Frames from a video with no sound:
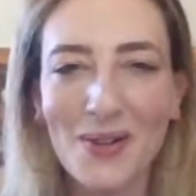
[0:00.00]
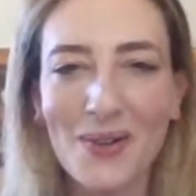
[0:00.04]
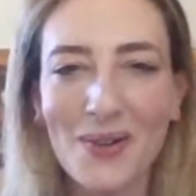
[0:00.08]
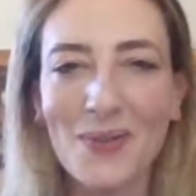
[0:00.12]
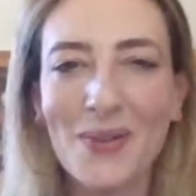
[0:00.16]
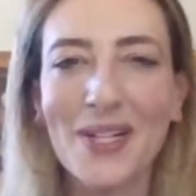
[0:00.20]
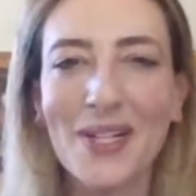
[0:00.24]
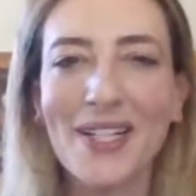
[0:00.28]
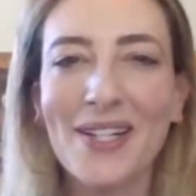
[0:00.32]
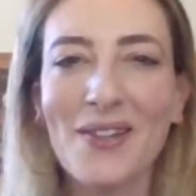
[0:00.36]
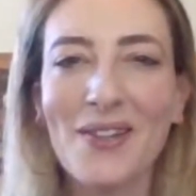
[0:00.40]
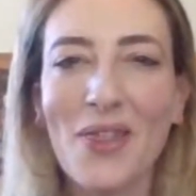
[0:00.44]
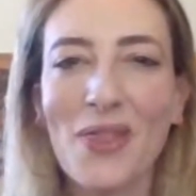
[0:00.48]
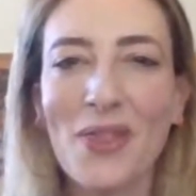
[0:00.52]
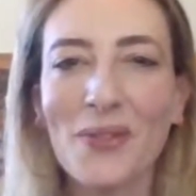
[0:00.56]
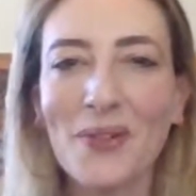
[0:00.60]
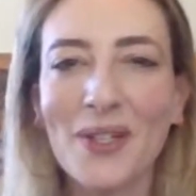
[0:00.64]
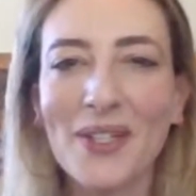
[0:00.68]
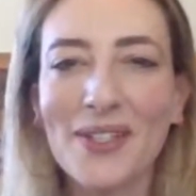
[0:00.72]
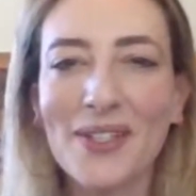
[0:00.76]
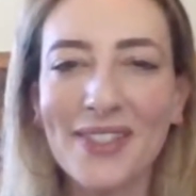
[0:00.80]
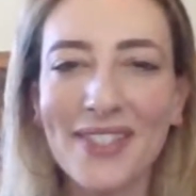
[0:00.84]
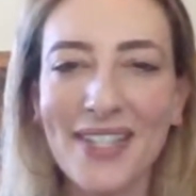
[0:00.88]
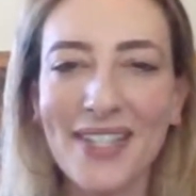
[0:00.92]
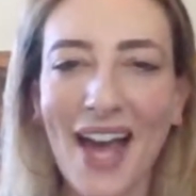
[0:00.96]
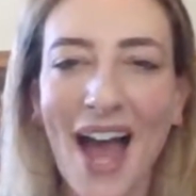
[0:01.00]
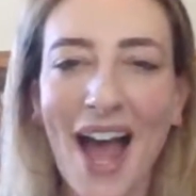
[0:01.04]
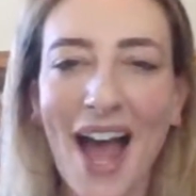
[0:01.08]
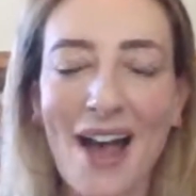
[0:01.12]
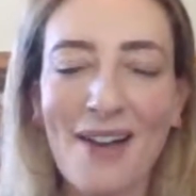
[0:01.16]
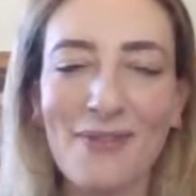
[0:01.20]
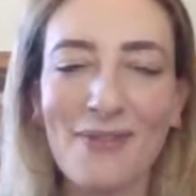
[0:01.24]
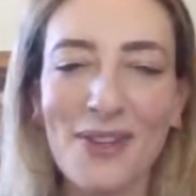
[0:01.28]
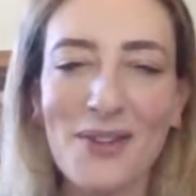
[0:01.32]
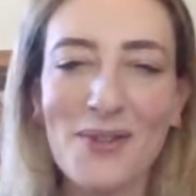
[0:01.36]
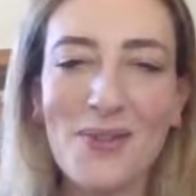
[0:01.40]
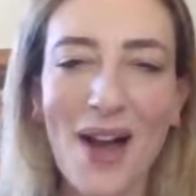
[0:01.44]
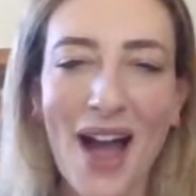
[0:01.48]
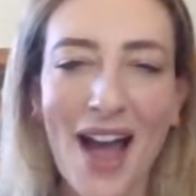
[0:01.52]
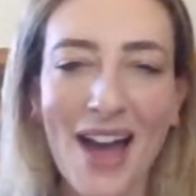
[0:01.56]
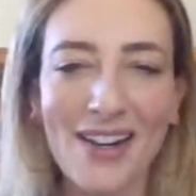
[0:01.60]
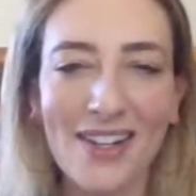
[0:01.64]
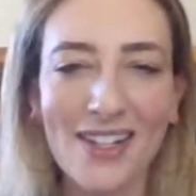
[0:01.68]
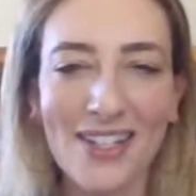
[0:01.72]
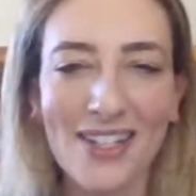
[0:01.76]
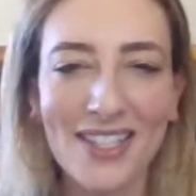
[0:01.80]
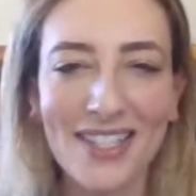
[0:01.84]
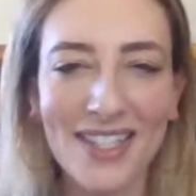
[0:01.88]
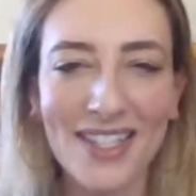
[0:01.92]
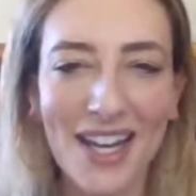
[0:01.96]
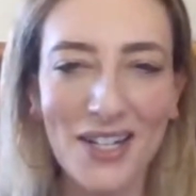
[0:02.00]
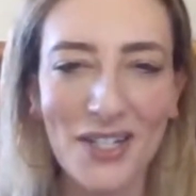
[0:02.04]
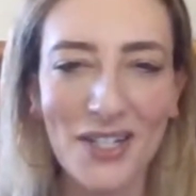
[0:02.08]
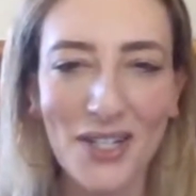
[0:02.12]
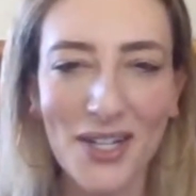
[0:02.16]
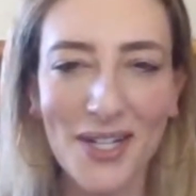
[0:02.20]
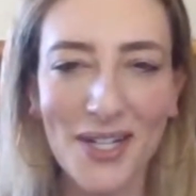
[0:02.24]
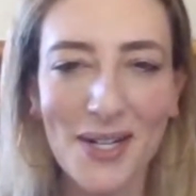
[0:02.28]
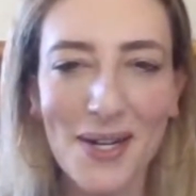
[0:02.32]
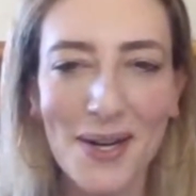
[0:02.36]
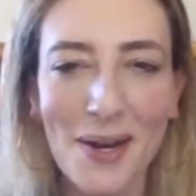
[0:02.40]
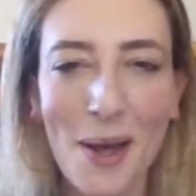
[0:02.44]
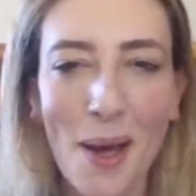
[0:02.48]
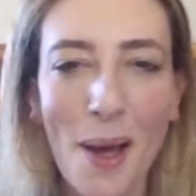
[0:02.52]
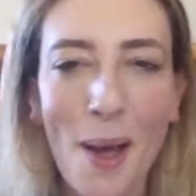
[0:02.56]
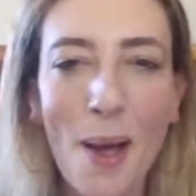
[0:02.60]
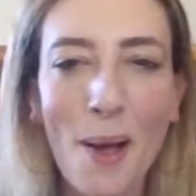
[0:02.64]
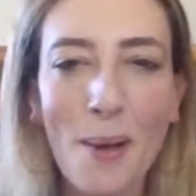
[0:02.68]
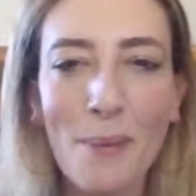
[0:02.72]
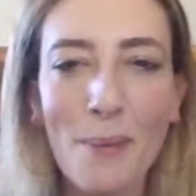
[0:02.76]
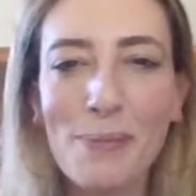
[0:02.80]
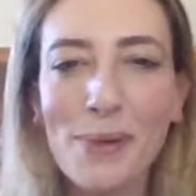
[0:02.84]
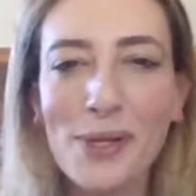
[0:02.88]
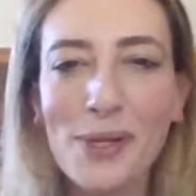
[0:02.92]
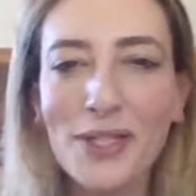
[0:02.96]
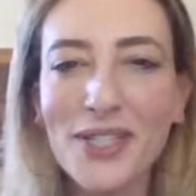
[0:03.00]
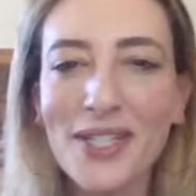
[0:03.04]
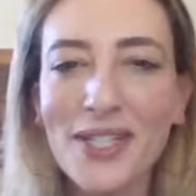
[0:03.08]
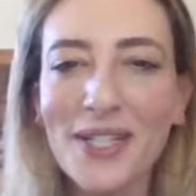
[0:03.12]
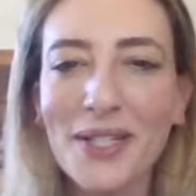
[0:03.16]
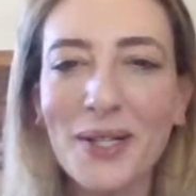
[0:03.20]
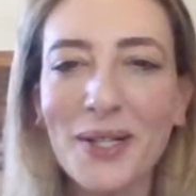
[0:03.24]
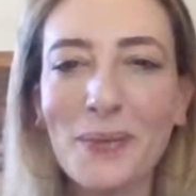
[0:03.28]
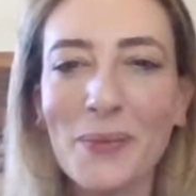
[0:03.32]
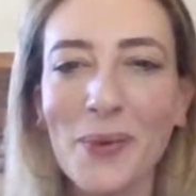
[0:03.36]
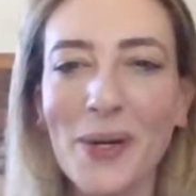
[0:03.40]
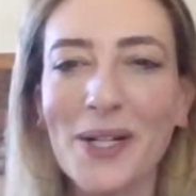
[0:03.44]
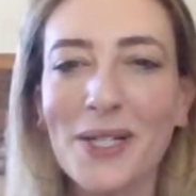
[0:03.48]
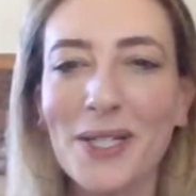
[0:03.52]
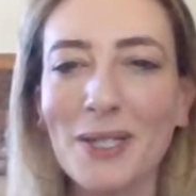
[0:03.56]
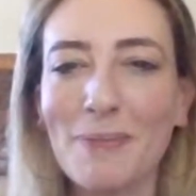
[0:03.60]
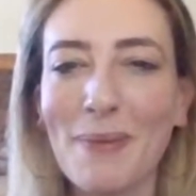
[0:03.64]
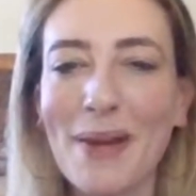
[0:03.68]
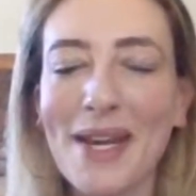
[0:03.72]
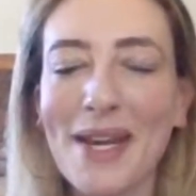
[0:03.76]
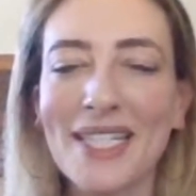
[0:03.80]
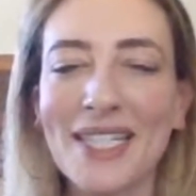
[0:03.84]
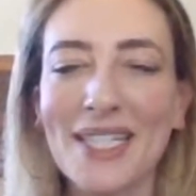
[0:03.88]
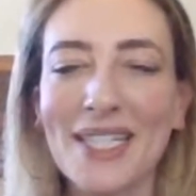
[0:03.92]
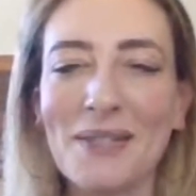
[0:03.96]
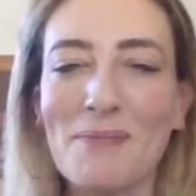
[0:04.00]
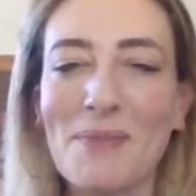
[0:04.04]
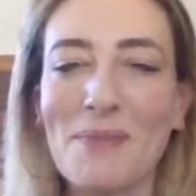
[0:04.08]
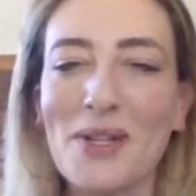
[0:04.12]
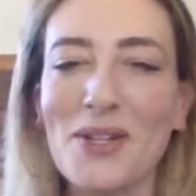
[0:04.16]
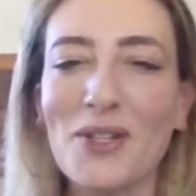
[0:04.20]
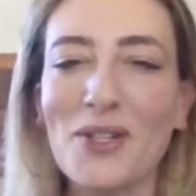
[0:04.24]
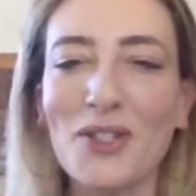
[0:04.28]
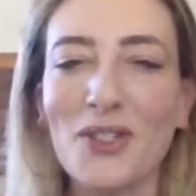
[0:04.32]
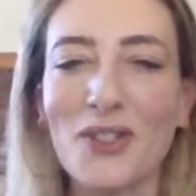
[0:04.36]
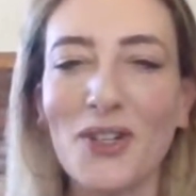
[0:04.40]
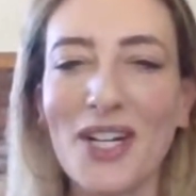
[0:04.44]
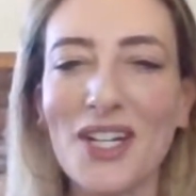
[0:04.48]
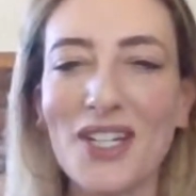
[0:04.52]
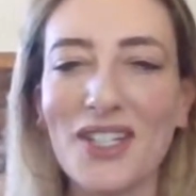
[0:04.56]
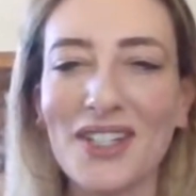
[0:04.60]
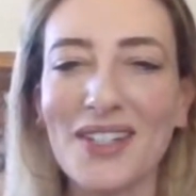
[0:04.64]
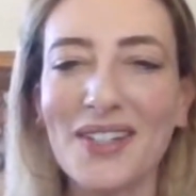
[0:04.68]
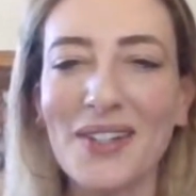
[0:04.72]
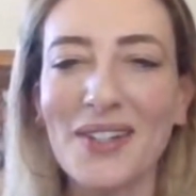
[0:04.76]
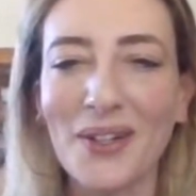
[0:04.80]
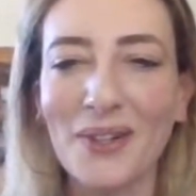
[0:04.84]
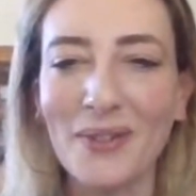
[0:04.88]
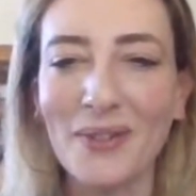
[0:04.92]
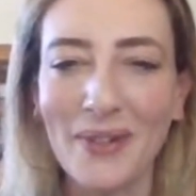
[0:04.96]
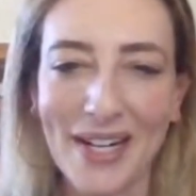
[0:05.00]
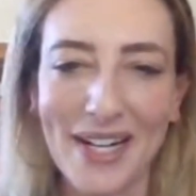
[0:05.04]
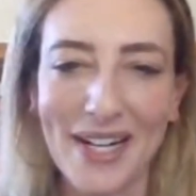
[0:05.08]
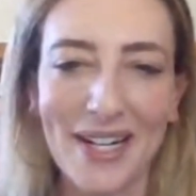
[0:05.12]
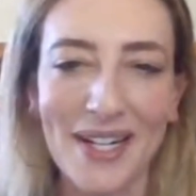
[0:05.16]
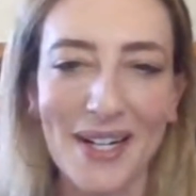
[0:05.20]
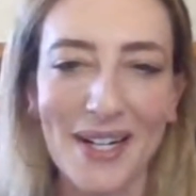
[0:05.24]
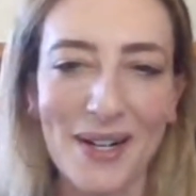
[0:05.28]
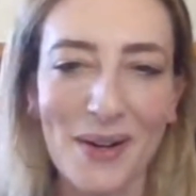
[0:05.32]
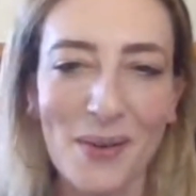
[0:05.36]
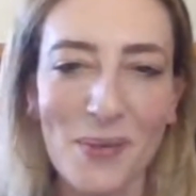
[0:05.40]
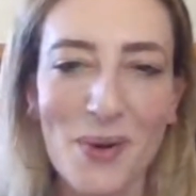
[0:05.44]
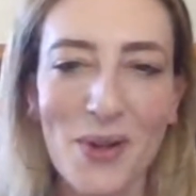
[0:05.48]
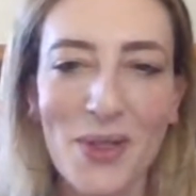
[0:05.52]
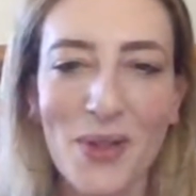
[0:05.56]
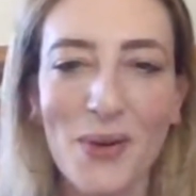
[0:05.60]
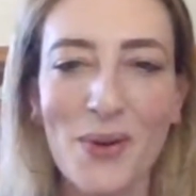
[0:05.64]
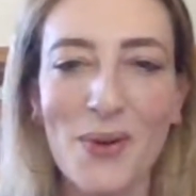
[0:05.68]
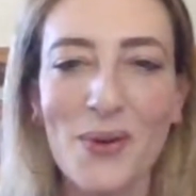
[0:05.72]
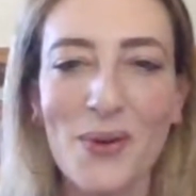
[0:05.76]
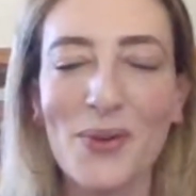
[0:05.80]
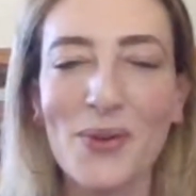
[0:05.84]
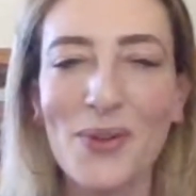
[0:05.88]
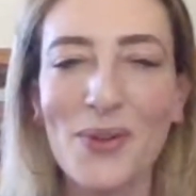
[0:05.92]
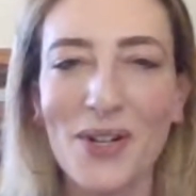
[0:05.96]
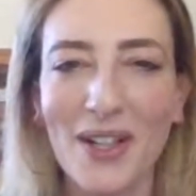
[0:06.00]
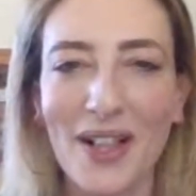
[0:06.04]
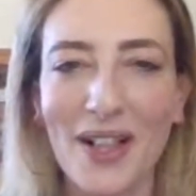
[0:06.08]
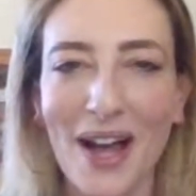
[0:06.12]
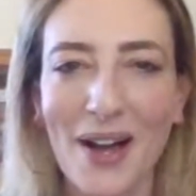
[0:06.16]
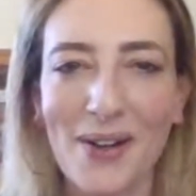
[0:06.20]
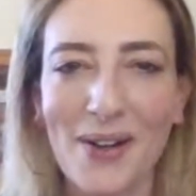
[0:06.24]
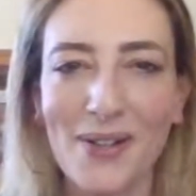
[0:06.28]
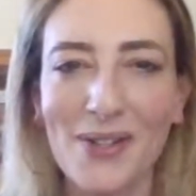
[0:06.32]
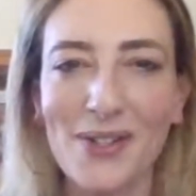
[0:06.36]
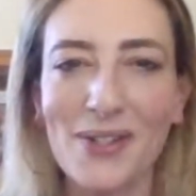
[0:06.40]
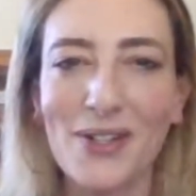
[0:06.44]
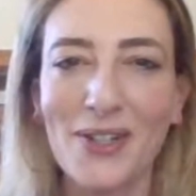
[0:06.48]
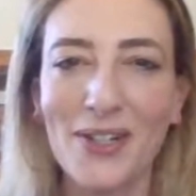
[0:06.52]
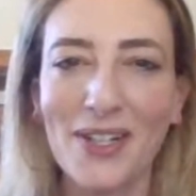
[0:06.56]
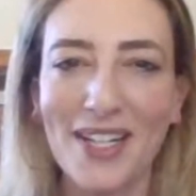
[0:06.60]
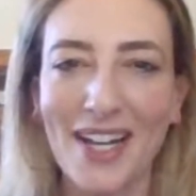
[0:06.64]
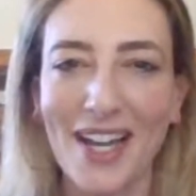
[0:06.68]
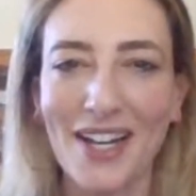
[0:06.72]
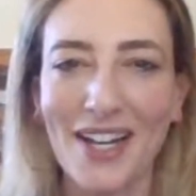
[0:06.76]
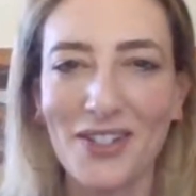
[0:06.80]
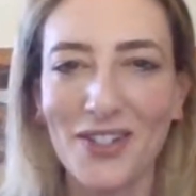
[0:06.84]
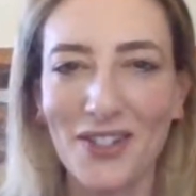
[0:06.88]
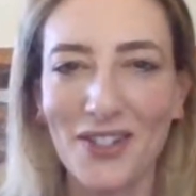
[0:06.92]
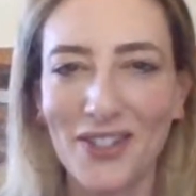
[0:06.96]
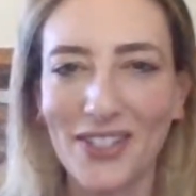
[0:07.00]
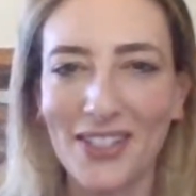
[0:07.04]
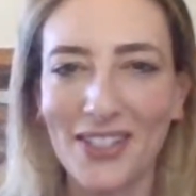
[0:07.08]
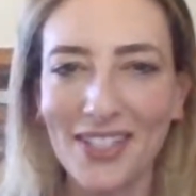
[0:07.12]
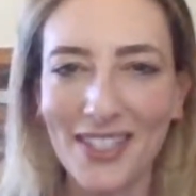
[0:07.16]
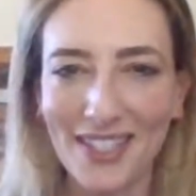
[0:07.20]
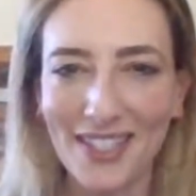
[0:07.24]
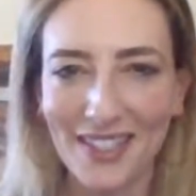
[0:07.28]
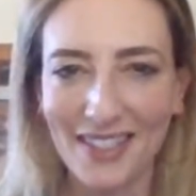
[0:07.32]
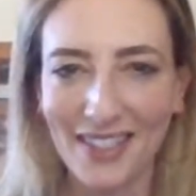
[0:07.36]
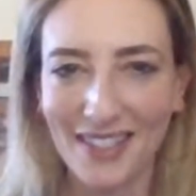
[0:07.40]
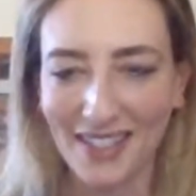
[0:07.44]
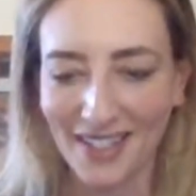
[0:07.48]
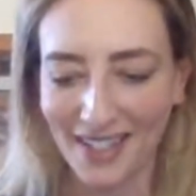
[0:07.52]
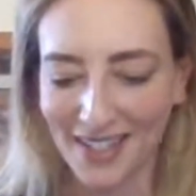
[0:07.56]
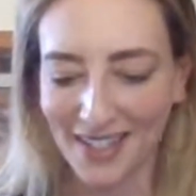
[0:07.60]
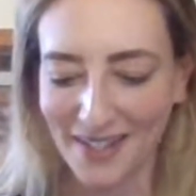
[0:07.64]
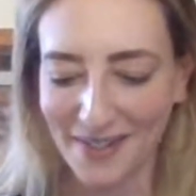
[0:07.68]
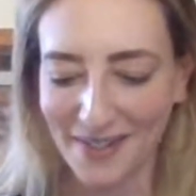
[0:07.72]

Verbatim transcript: We're thrilled to have you at our session, Building Your Workspace Administration Career with Google Cloud Credentials.